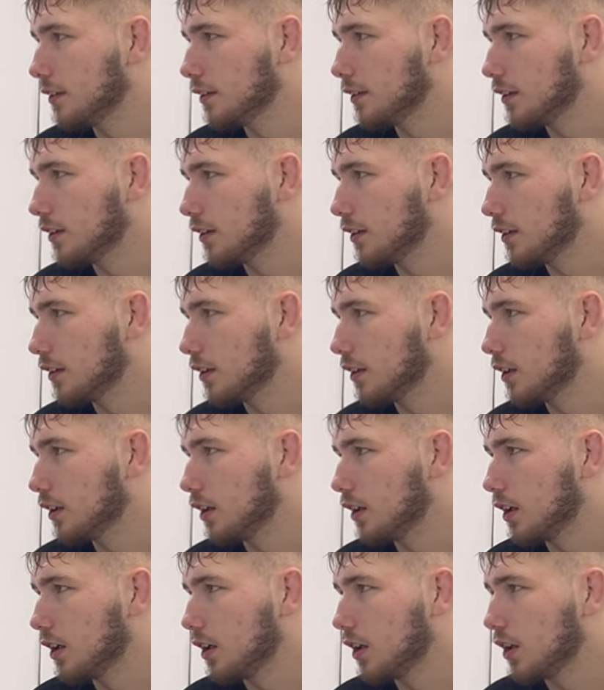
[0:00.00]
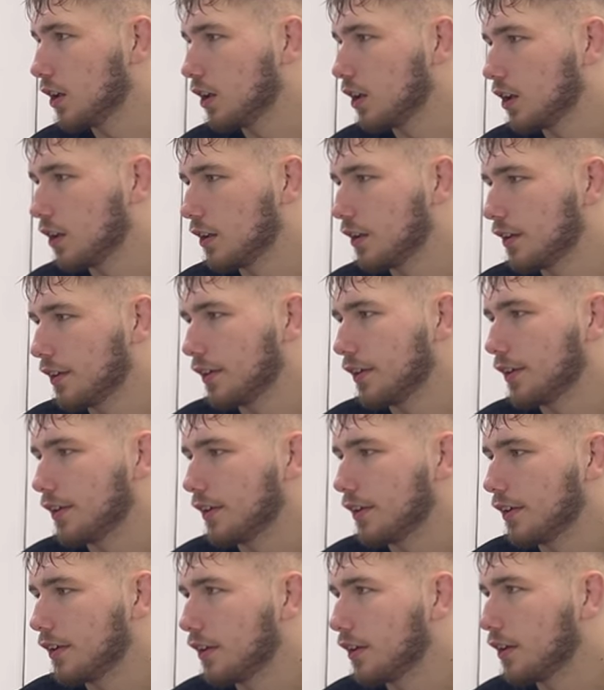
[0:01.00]

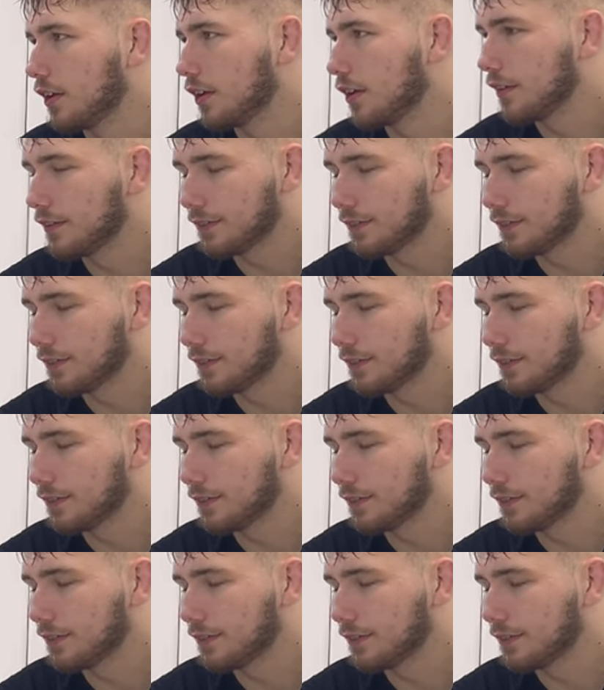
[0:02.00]
This person isn't speaking.